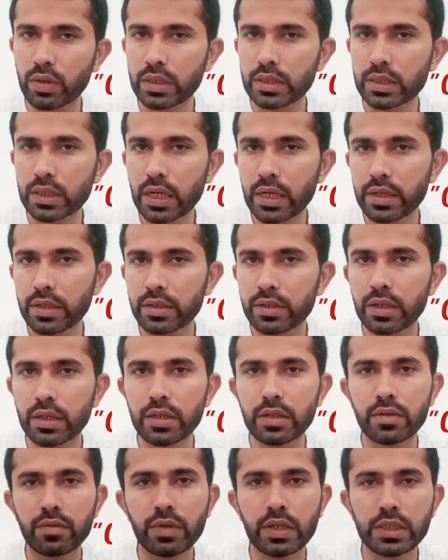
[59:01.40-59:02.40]
known as
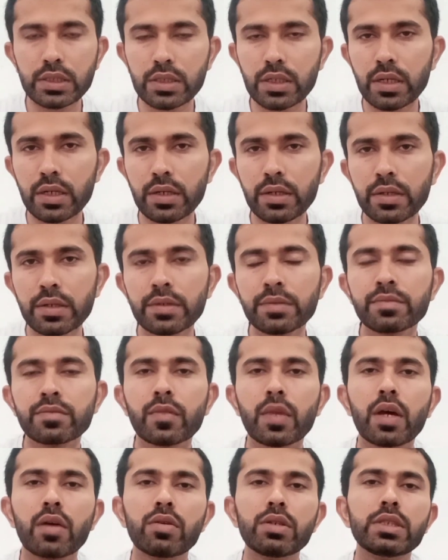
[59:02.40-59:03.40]
country and western,
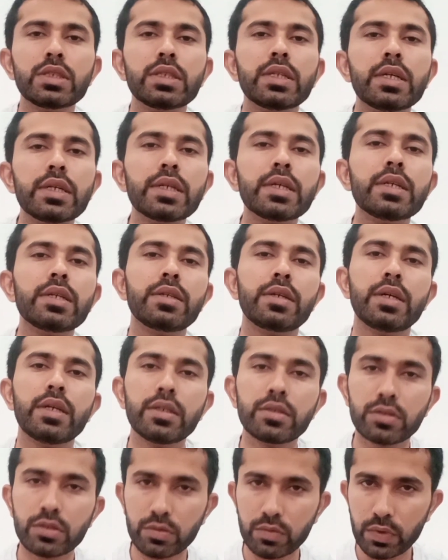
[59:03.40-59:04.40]
originated
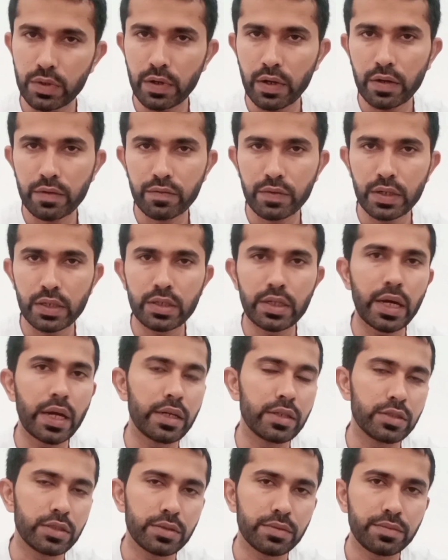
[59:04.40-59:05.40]
in Nashville,
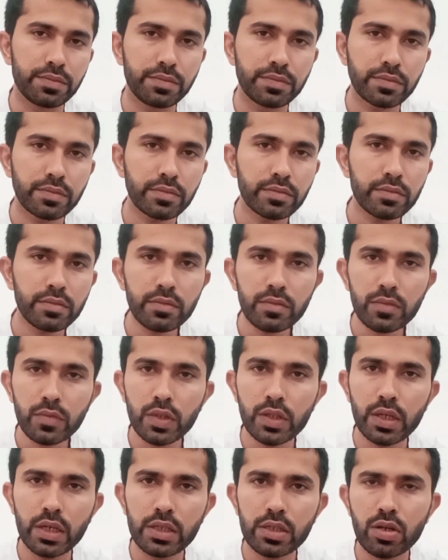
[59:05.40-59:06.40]
Tennessee. The
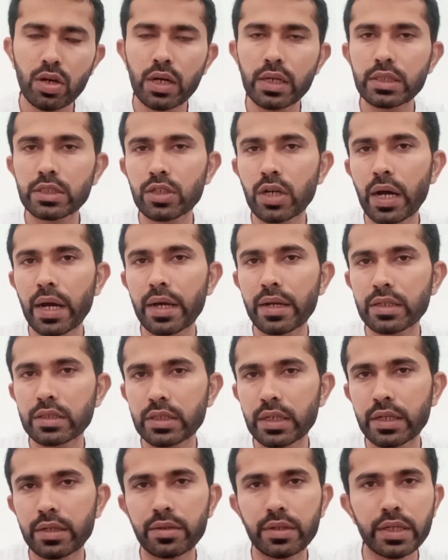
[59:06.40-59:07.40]
Scottish, Irish,
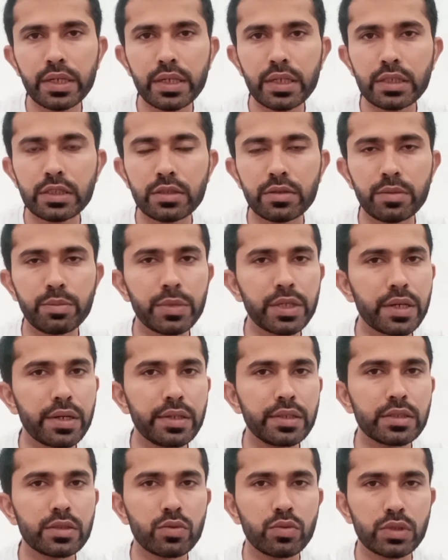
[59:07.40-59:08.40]
and English
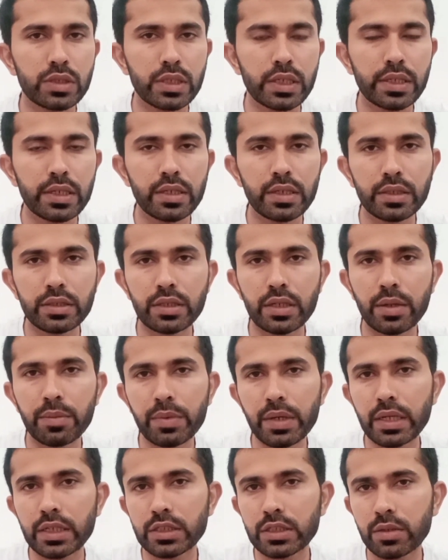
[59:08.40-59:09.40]
immigrants who settled in the
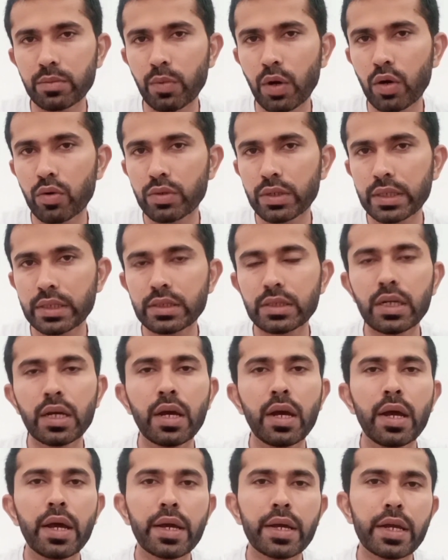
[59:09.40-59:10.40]
Appalachian Mountains
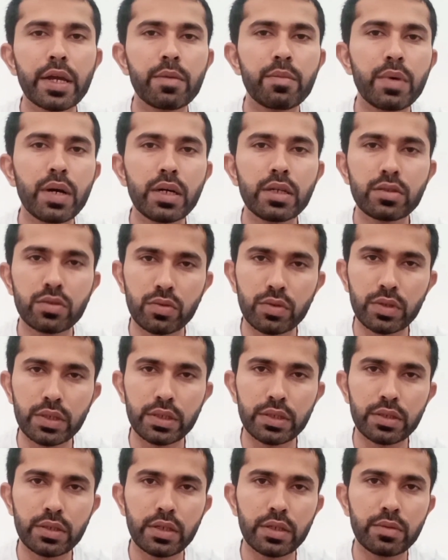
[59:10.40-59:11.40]
gave birth to it
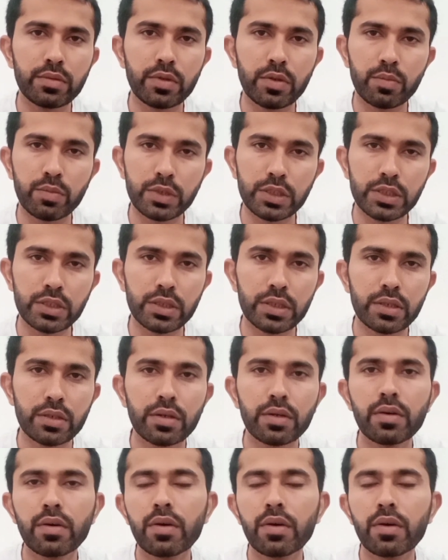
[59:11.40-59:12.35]
through their music.